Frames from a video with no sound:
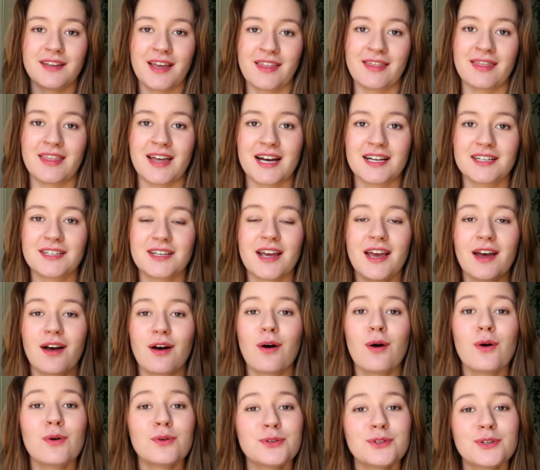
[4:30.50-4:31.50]
in that.
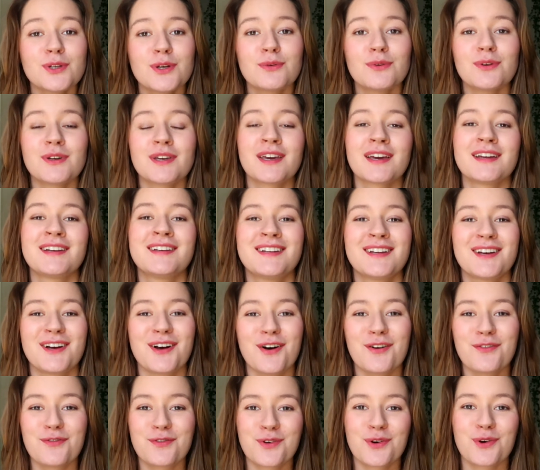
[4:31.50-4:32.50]
Also, you can
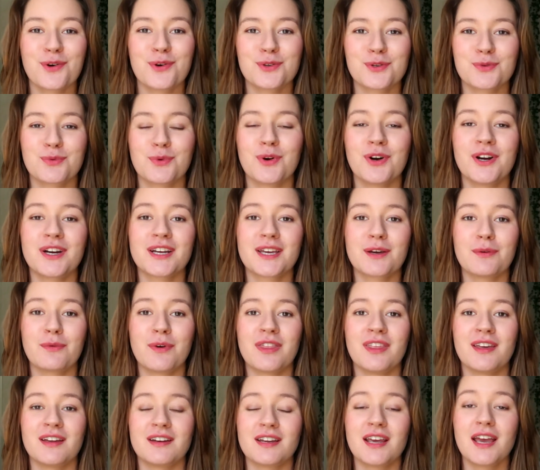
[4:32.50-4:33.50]
of course work
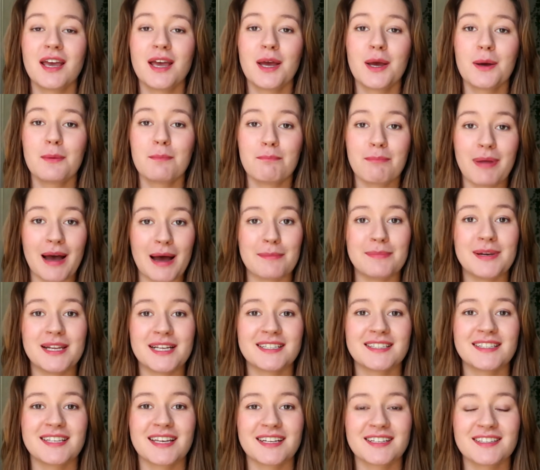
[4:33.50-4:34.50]
within
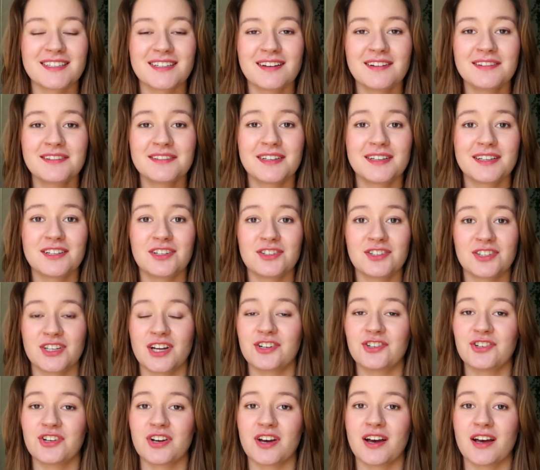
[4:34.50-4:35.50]
public sector
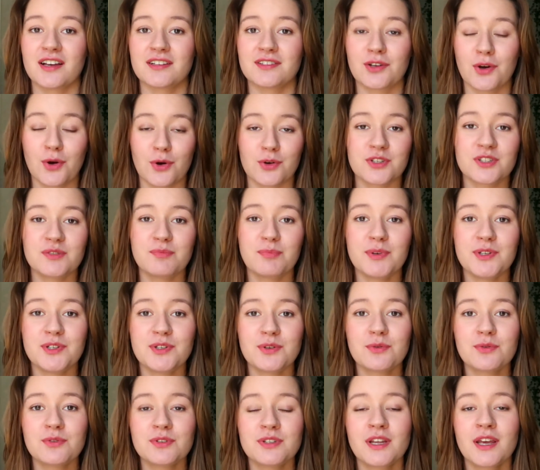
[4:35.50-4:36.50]
such as
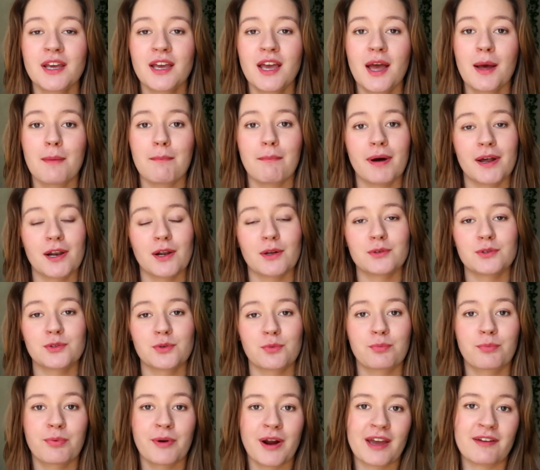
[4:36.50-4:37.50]
hospitals, but
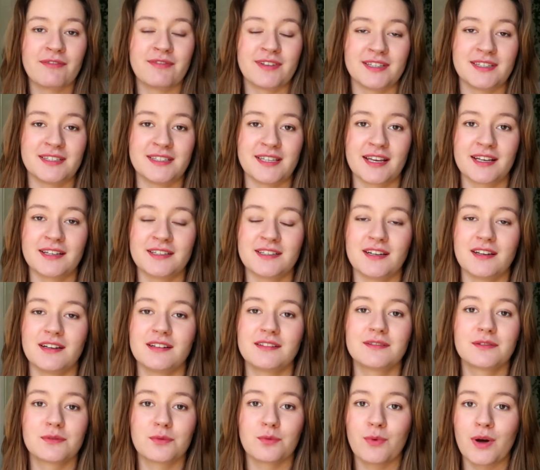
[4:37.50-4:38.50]
also private sector,
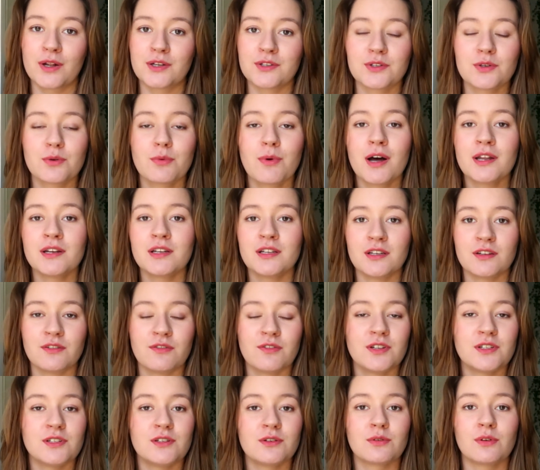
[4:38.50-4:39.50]
one-to-one,
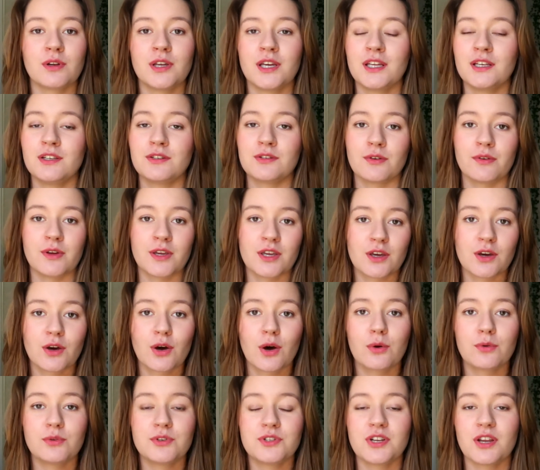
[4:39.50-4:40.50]
individually, doing
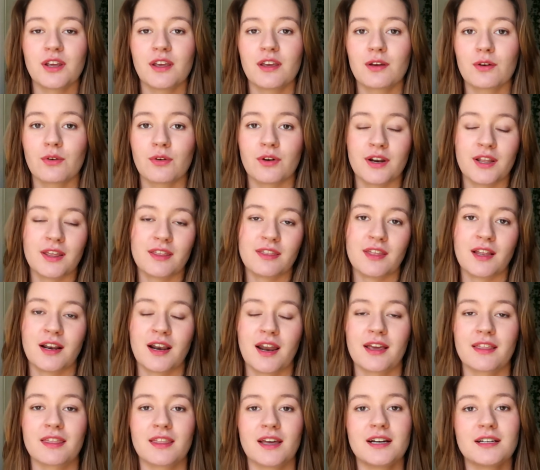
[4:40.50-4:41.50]
coaching or anything
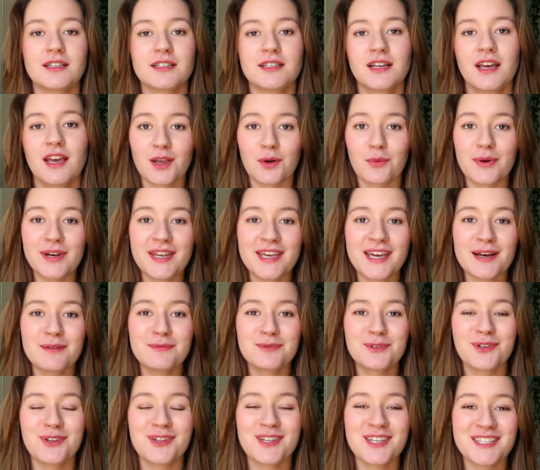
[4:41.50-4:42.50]
like that. When it
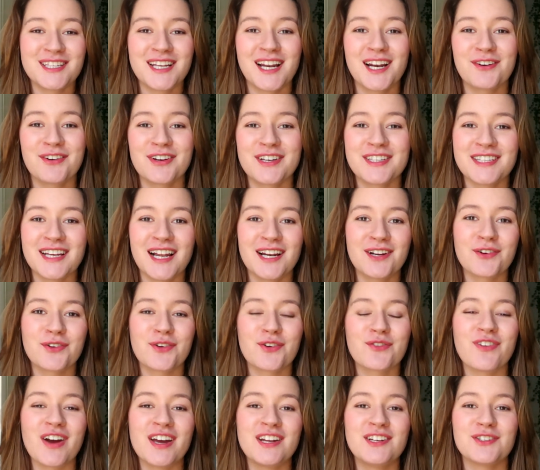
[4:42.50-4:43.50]
comes to the
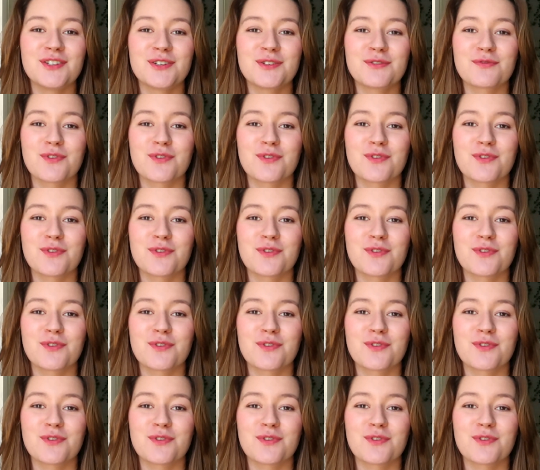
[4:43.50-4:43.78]
salary ranges